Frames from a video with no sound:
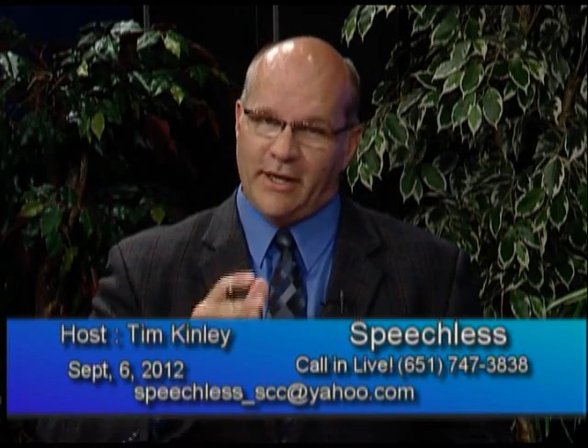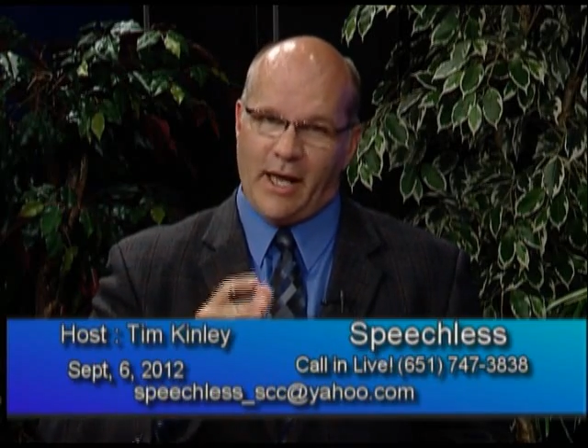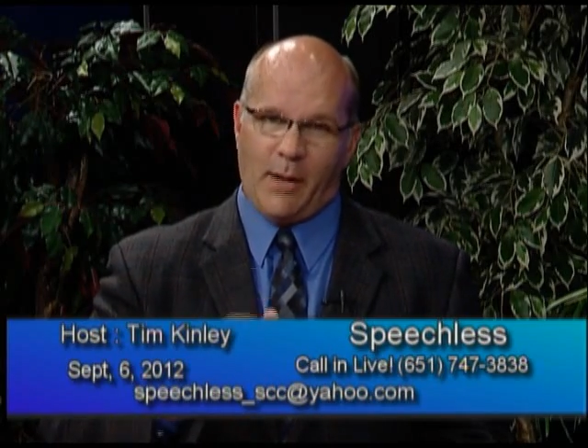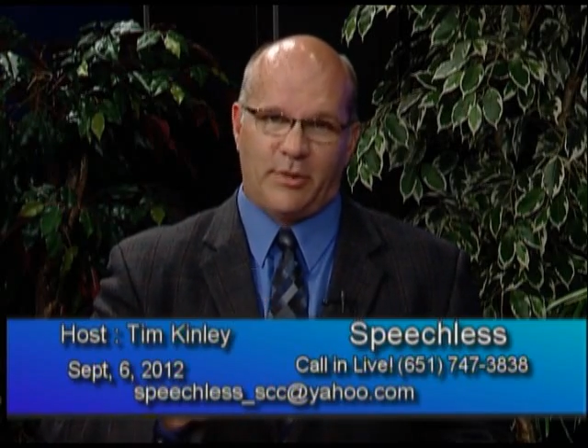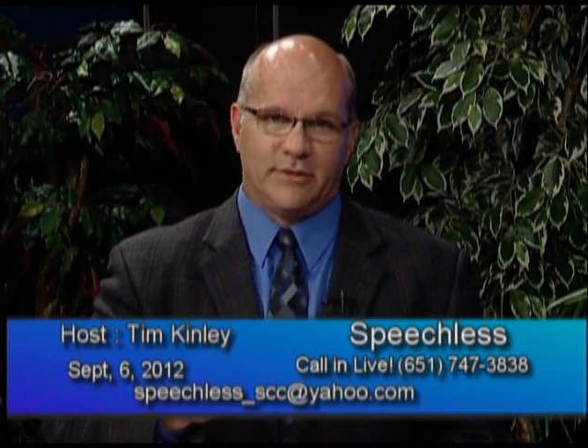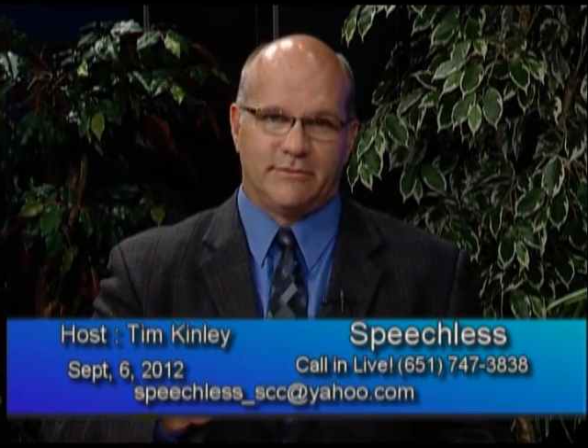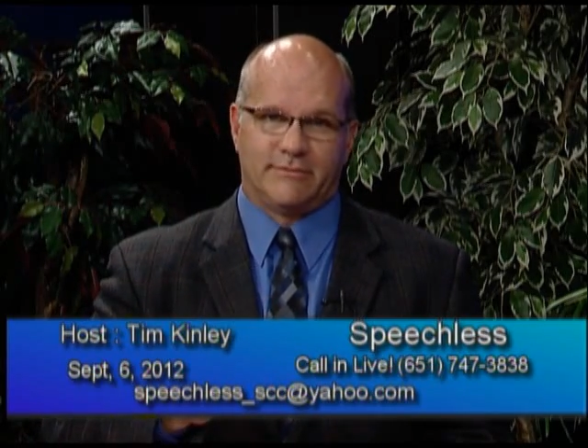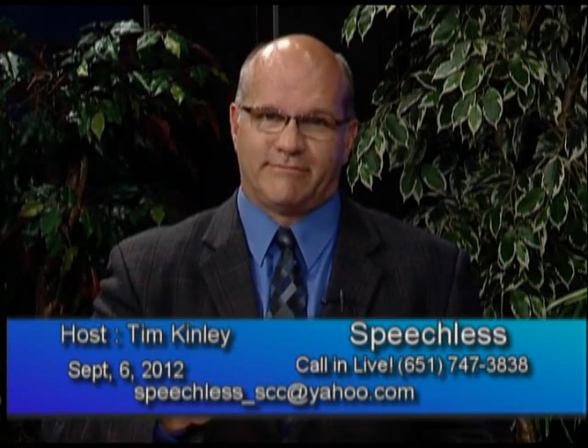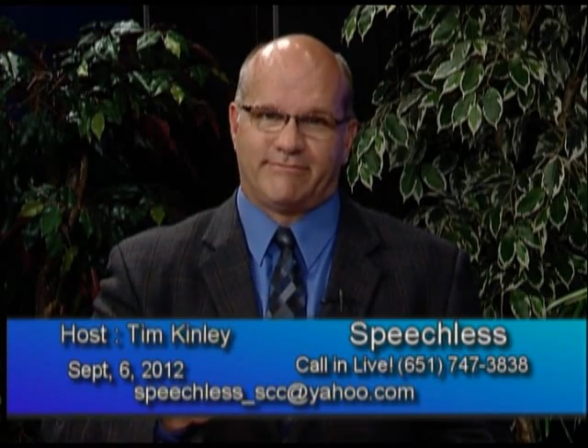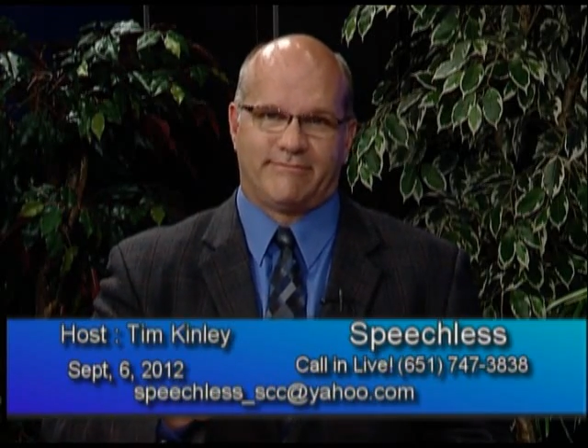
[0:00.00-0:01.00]
Happened
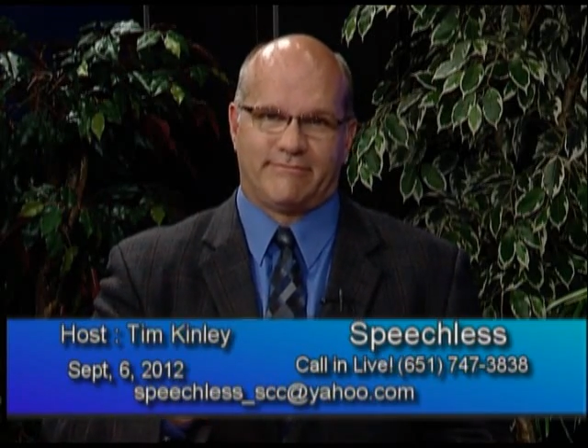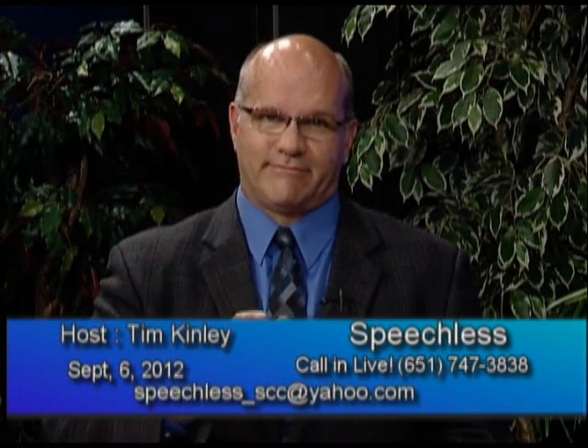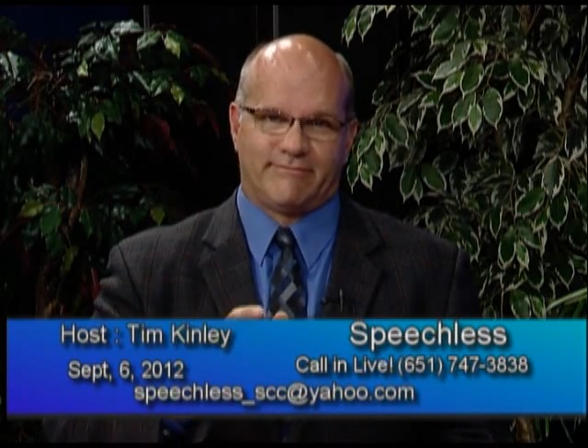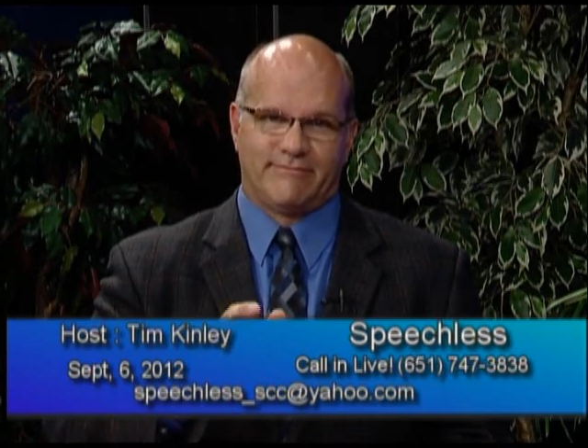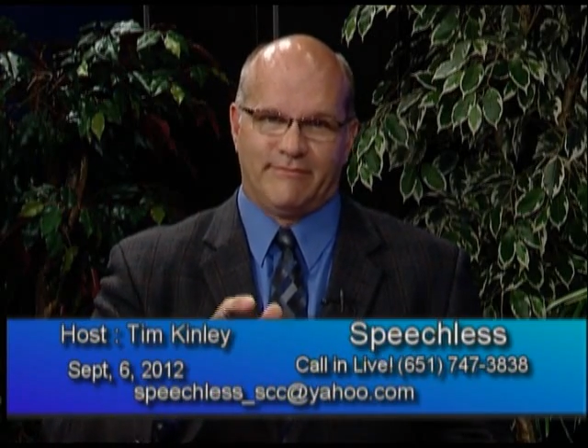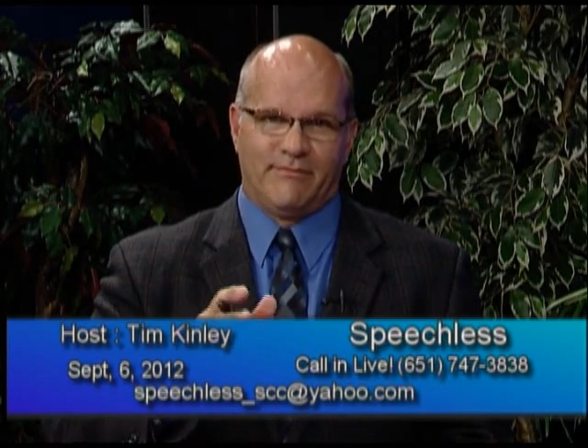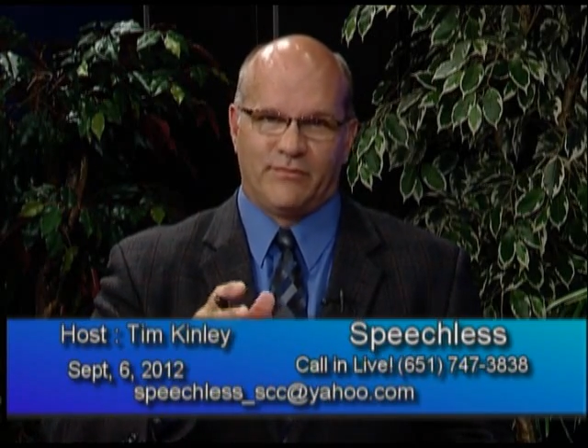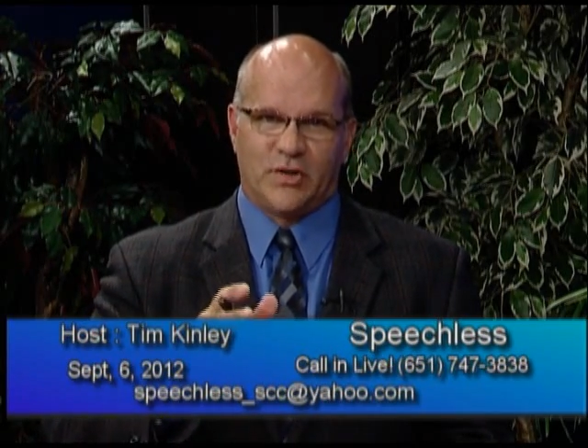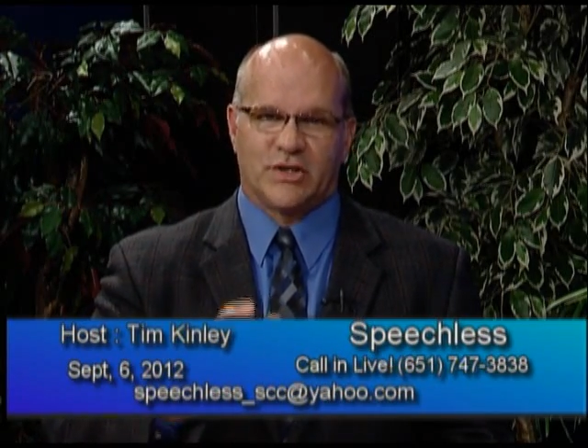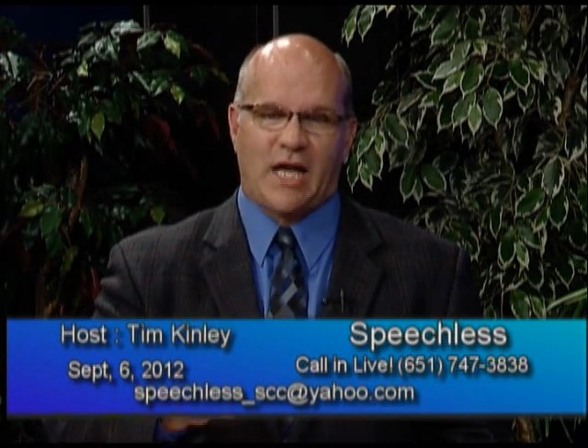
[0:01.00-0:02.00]
just